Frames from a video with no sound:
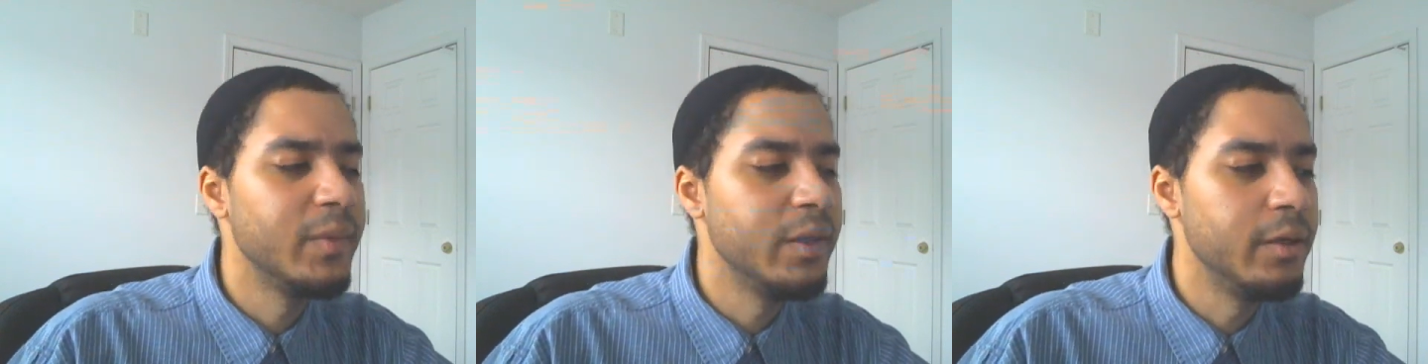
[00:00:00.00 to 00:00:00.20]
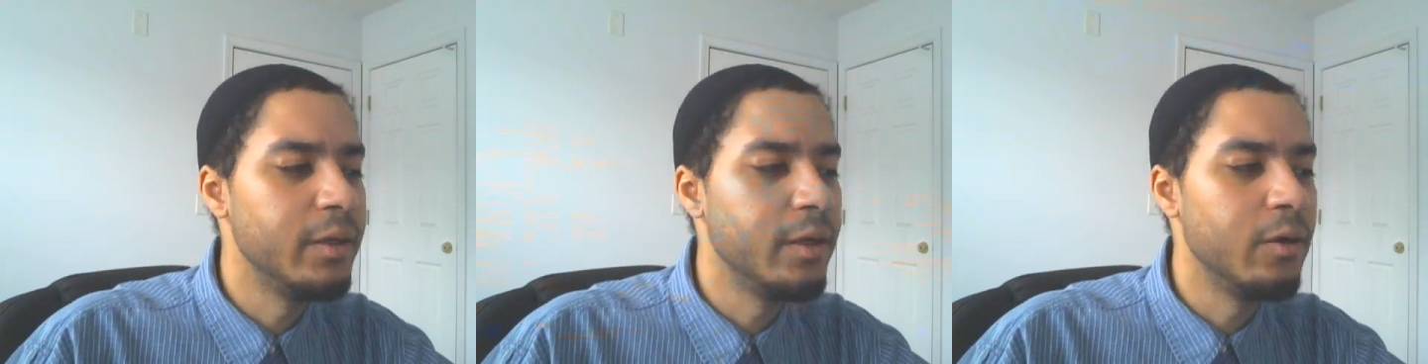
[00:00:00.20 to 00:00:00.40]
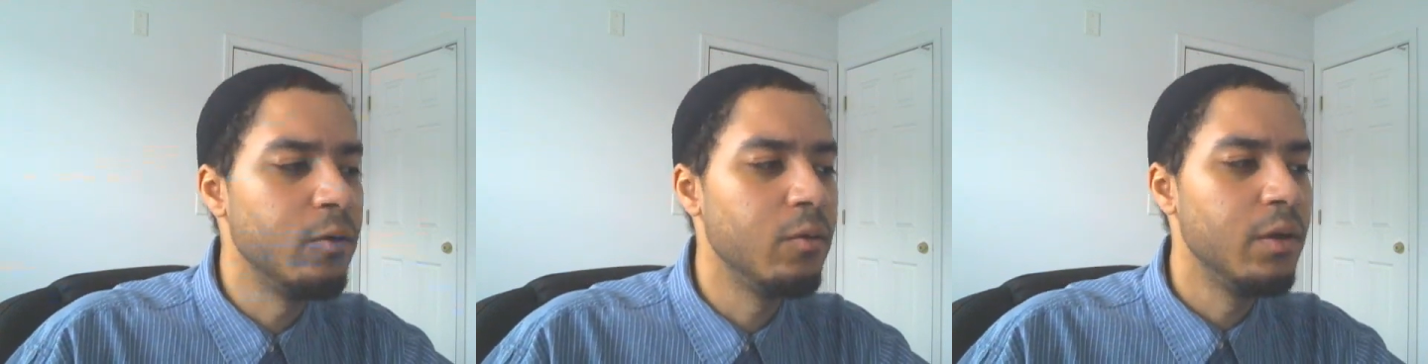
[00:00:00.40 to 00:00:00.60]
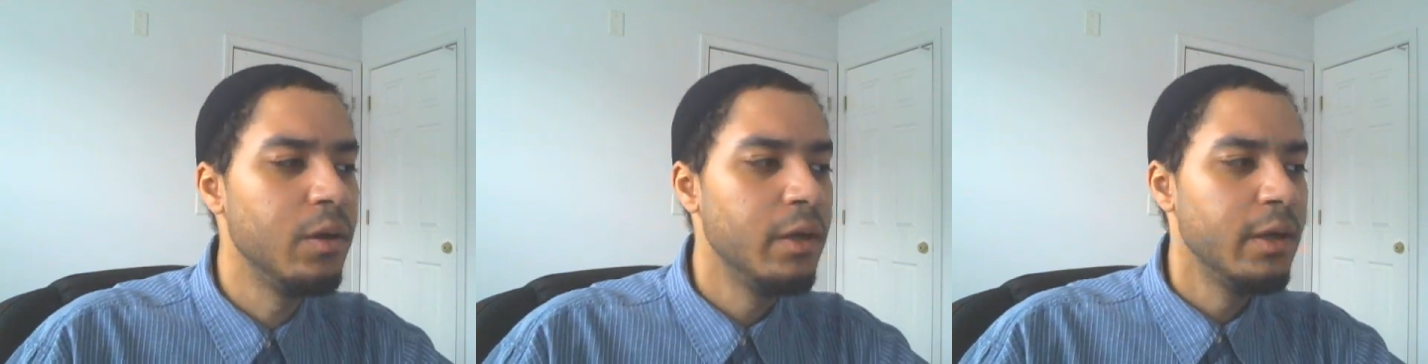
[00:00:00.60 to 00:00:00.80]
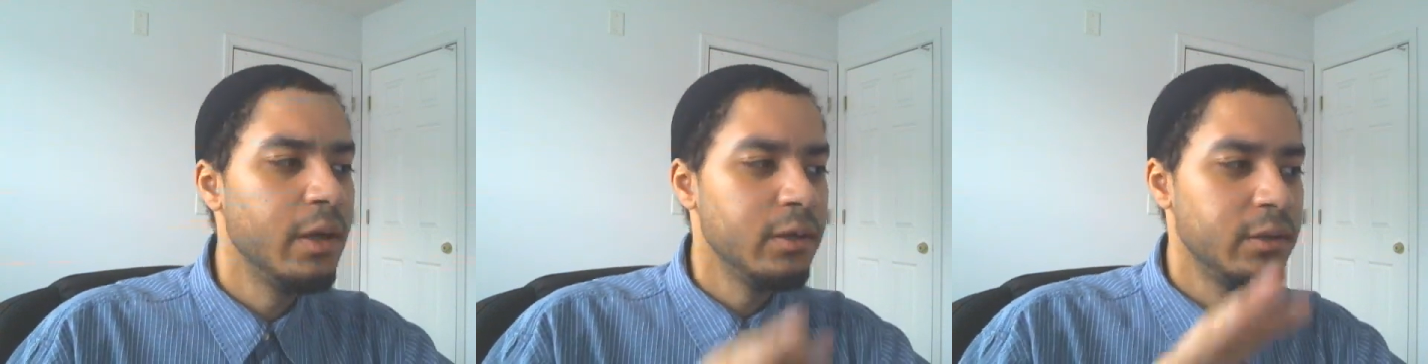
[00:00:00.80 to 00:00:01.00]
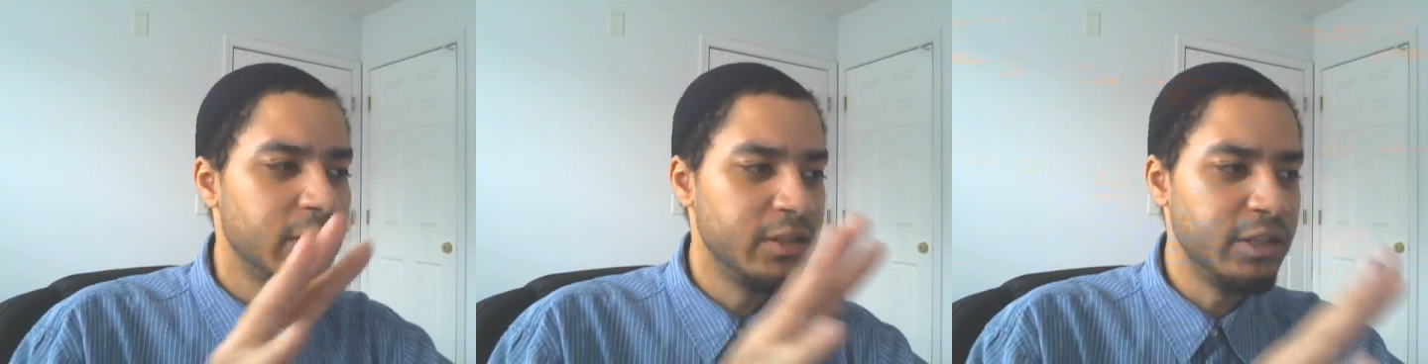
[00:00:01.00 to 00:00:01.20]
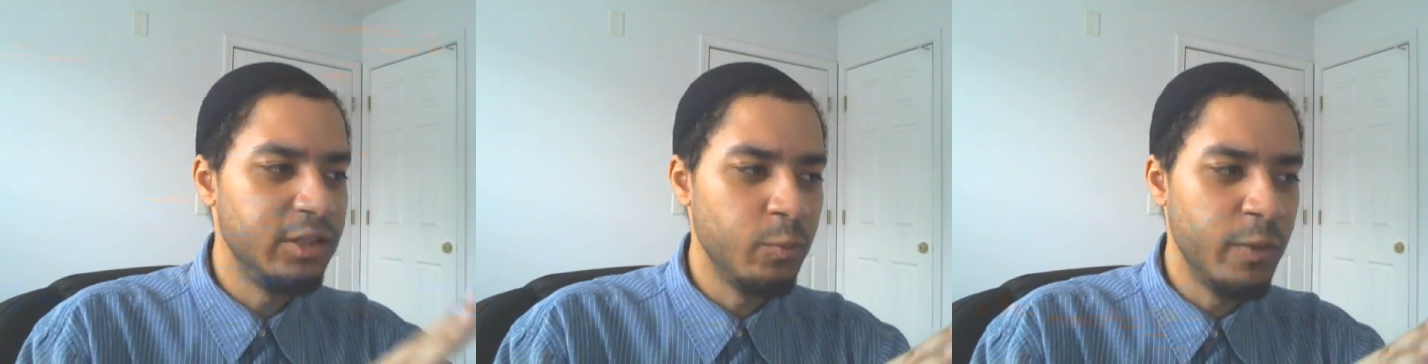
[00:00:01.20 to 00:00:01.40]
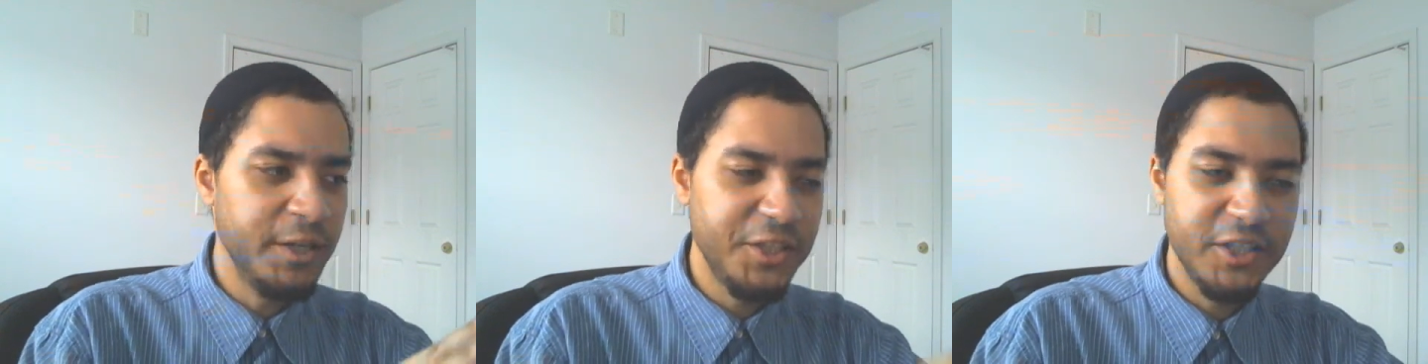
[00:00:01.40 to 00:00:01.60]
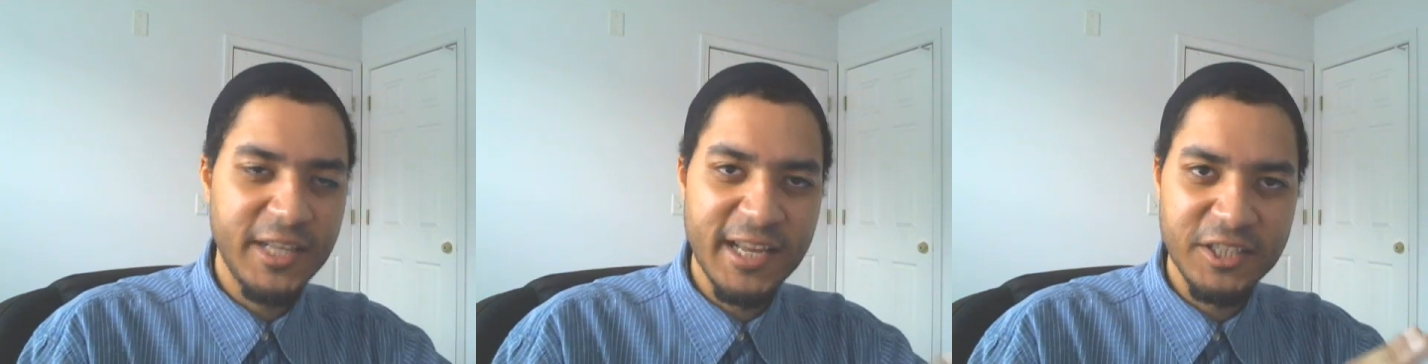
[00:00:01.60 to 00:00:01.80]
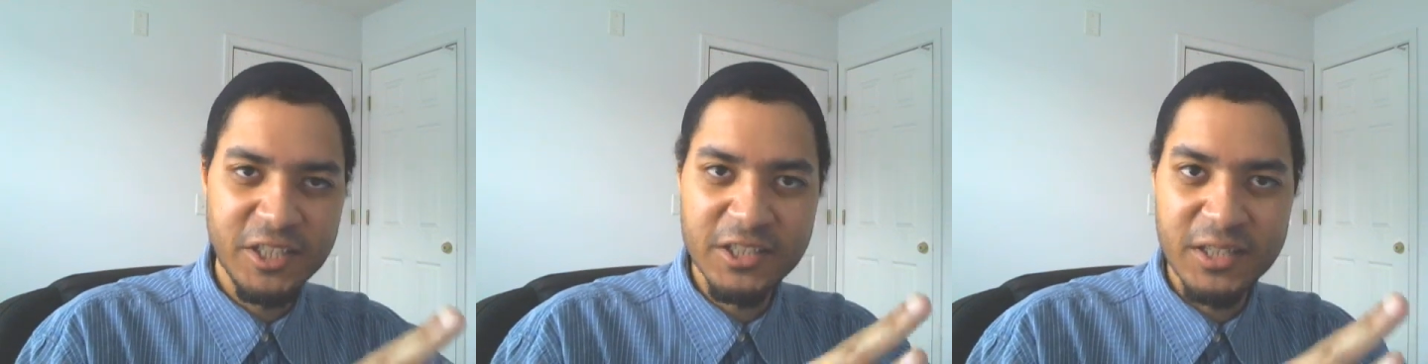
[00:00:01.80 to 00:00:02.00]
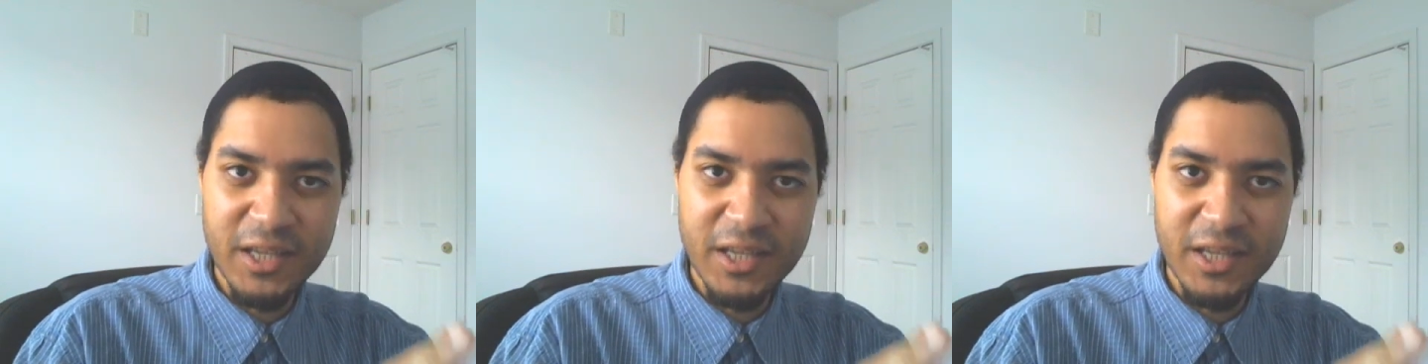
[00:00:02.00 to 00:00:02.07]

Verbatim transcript: you know, the situation that she's